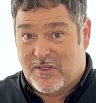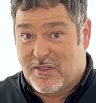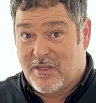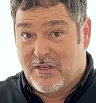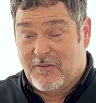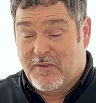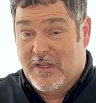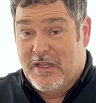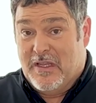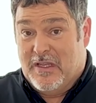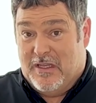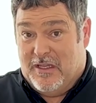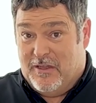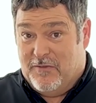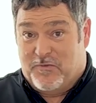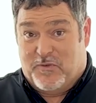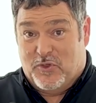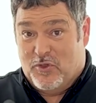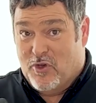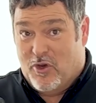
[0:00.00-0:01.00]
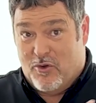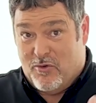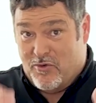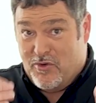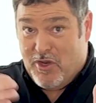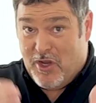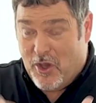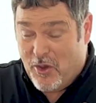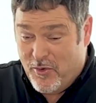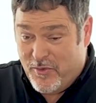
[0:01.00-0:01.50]
And if, if you
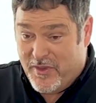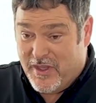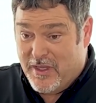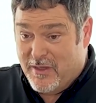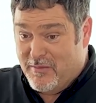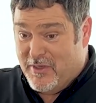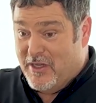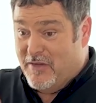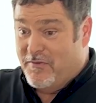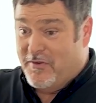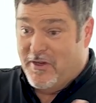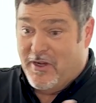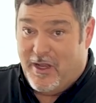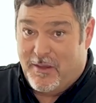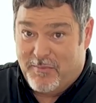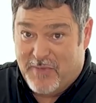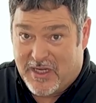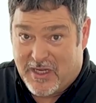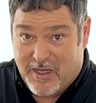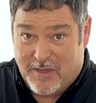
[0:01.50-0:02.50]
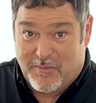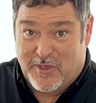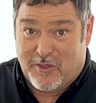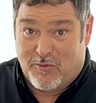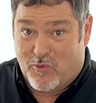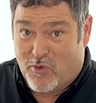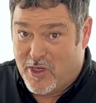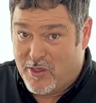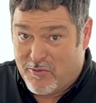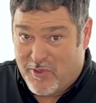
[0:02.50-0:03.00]
don't know them and if you're not
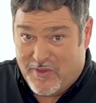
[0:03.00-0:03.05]
becoming one